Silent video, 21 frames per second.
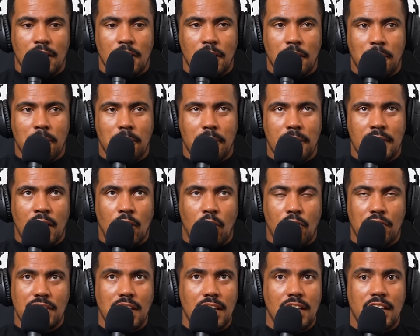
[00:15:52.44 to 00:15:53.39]
Um, they
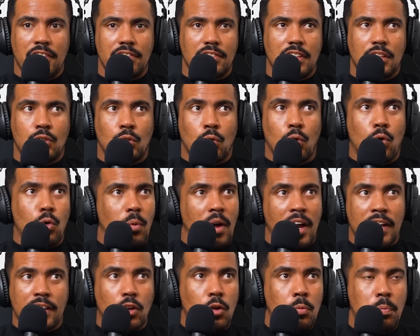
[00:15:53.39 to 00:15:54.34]
obviously left the door
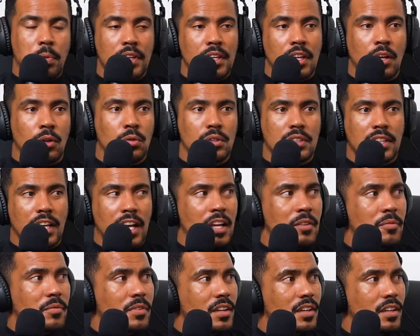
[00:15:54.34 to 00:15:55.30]
wide open the whole
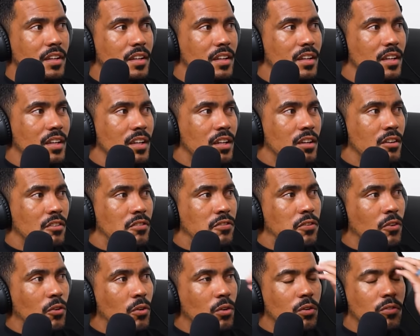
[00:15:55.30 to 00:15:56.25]
time mm.
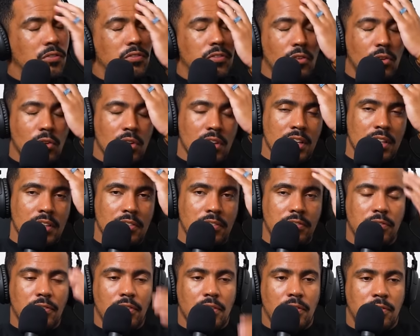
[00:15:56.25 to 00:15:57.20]
for for the
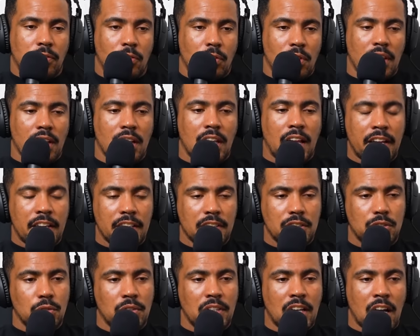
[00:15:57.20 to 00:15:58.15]
for the
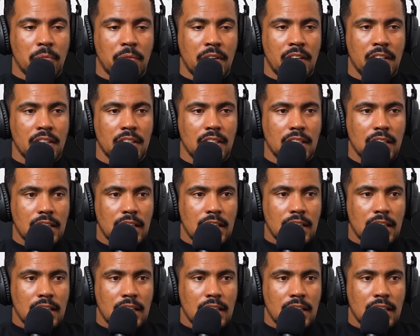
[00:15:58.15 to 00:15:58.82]
Lions to come in.